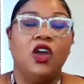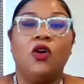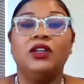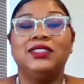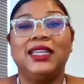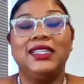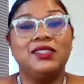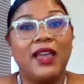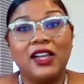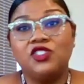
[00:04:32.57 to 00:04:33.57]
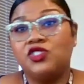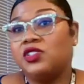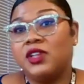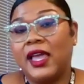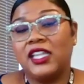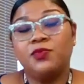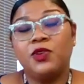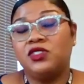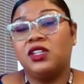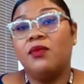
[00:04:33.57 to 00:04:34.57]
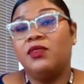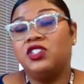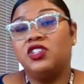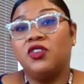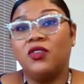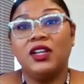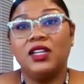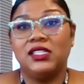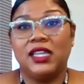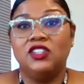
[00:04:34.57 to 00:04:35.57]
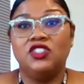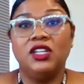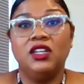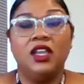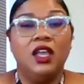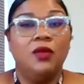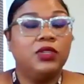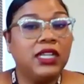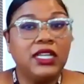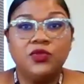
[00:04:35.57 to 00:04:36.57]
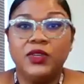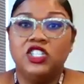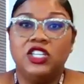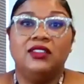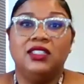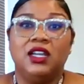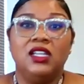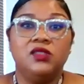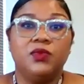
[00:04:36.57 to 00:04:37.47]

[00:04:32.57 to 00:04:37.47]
or need some extra experts to come into your organization, please reach out to us.